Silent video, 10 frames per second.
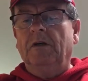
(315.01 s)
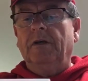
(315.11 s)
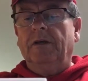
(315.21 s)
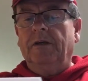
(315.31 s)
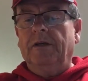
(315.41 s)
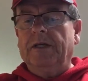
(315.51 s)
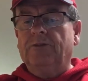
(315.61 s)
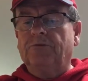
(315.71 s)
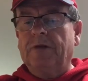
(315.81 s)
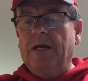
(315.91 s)

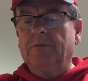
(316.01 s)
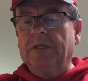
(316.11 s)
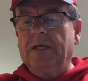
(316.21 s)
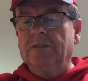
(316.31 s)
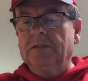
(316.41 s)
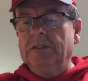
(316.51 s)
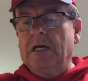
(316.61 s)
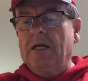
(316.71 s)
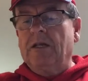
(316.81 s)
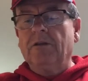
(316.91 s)
Yes, Rams, that is
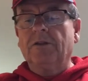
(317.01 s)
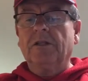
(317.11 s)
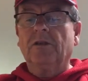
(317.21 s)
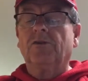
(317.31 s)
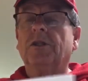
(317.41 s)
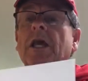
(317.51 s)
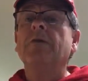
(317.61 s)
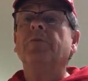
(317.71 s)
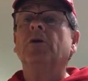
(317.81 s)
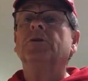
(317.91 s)
none other than the
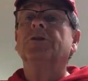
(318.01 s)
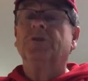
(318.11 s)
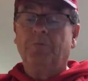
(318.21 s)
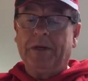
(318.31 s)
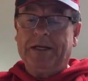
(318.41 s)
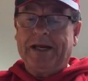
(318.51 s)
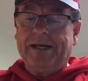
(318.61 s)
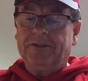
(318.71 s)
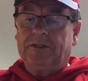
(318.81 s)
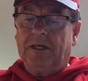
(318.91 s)
theme music to
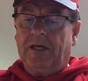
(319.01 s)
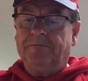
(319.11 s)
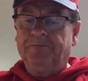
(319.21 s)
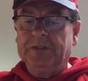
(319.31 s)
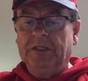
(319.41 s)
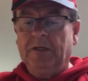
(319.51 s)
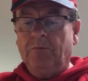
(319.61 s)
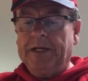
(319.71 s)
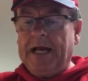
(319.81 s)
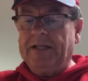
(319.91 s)
Bonanza.
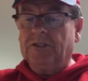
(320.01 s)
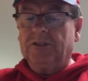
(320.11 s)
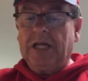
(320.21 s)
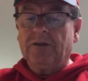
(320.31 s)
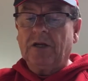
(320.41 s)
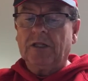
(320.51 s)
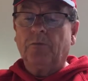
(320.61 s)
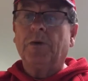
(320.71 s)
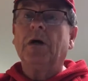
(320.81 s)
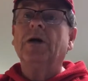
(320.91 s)
Bonanza centered on the
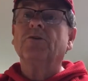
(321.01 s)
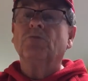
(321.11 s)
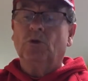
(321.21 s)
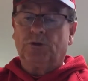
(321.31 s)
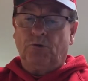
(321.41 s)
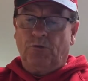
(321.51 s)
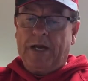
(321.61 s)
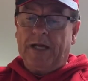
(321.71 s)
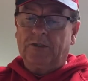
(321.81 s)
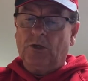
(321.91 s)
Ponderosa
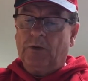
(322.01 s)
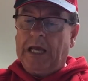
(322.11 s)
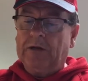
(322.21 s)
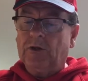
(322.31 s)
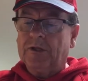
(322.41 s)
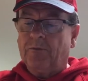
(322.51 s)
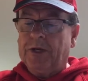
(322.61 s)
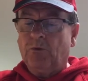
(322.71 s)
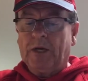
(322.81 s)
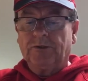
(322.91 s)
Ranch, located in the
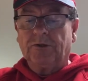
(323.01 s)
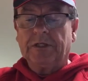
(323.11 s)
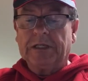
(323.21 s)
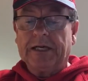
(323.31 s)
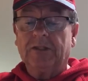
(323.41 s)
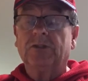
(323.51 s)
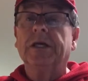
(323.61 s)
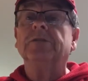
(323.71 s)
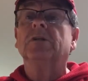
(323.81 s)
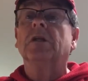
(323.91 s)
Midwestern United
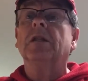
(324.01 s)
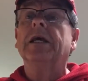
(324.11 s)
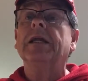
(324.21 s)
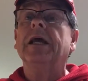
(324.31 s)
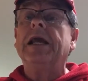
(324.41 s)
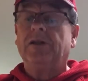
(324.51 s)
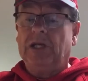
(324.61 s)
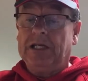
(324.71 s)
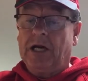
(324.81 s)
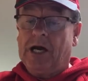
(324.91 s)
States in the late
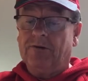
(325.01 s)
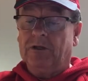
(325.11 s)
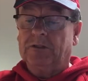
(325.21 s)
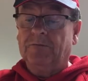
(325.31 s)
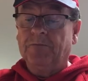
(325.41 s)
1800s.